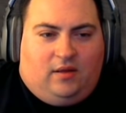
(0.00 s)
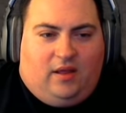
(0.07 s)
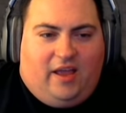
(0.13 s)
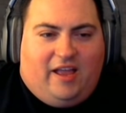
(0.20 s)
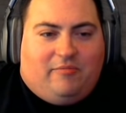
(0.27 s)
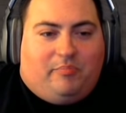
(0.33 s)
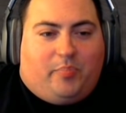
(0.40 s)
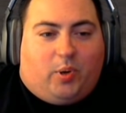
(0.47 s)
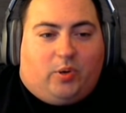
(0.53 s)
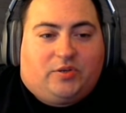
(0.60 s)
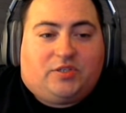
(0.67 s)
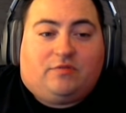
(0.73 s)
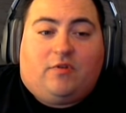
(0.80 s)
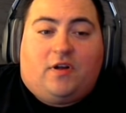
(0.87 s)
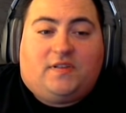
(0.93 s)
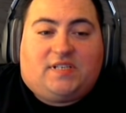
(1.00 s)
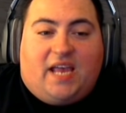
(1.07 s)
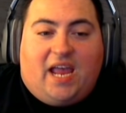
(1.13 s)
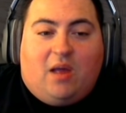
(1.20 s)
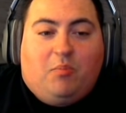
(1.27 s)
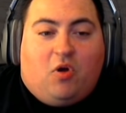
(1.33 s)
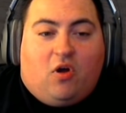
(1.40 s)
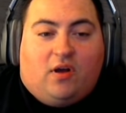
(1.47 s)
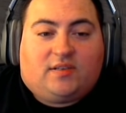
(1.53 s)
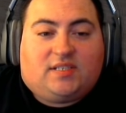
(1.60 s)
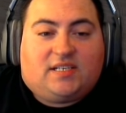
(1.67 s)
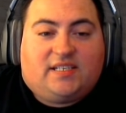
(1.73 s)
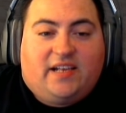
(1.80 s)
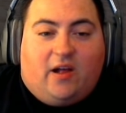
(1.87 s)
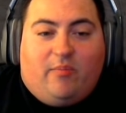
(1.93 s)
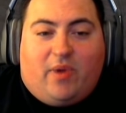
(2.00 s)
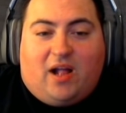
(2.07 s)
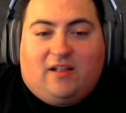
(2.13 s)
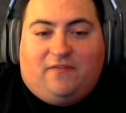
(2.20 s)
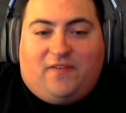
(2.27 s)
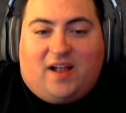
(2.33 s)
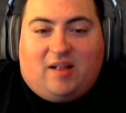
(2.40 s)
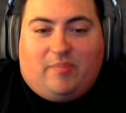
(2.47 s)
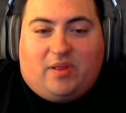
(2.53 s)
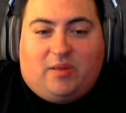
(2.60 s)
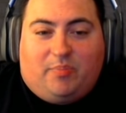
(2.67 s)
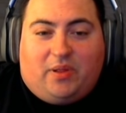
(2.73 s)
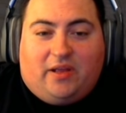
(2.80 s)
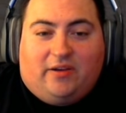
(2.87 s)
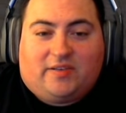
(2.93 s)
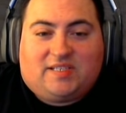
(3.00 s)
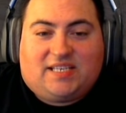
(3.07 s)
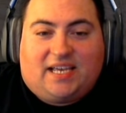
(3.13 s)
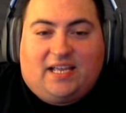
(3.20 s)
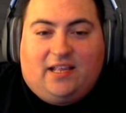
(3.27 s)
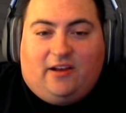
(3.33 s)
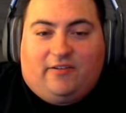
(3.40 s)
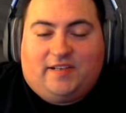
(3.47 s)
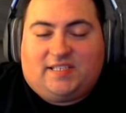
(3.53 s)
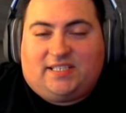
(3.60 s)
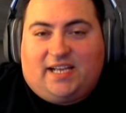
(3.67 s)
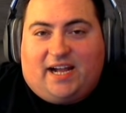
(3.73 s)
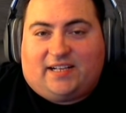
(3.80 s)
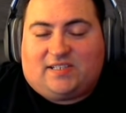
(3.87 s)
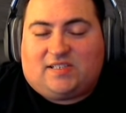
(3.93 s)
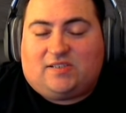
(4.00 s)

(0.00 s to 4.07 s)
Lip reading: And Burst Run's ham cost is now modified by the player's secondary stats.